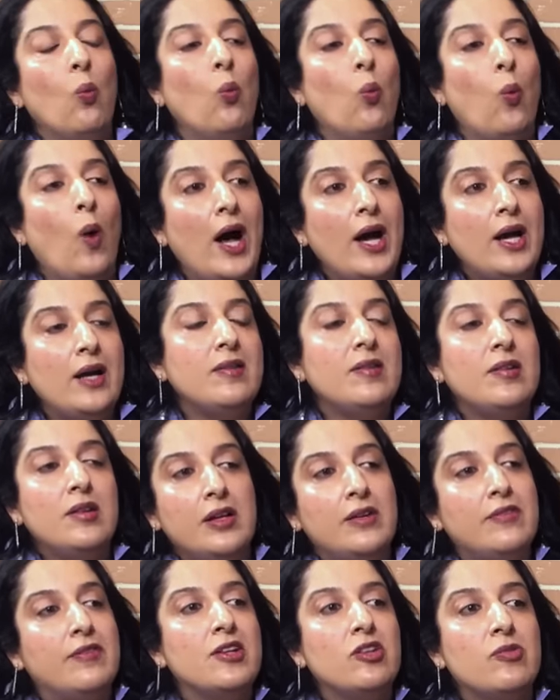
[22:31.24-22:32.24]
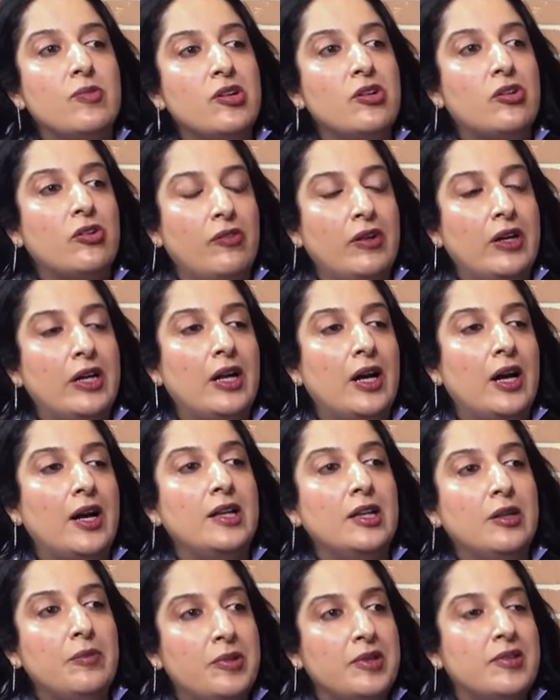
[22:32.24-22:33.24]
why is the defense minister of India
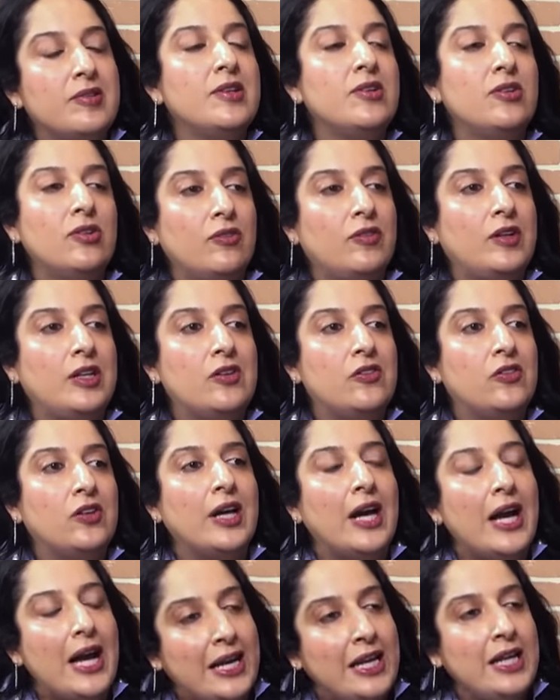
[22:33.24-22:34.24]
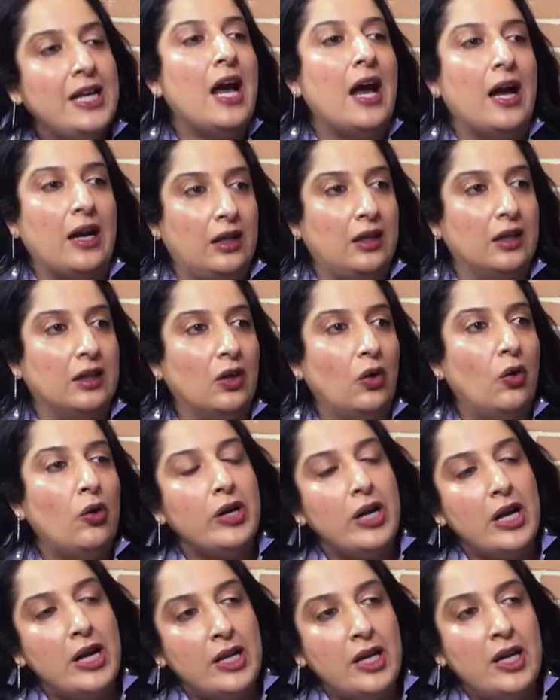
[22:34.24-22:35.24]
in the business of teaching any actor or
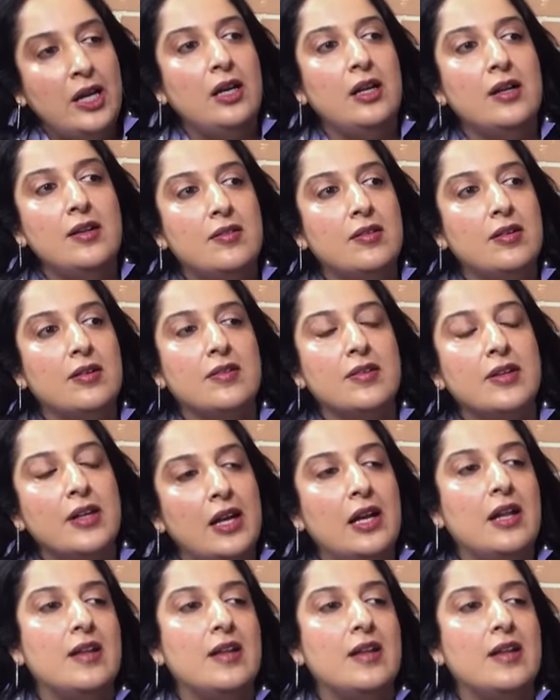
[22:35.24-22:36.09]
any Indian citizen a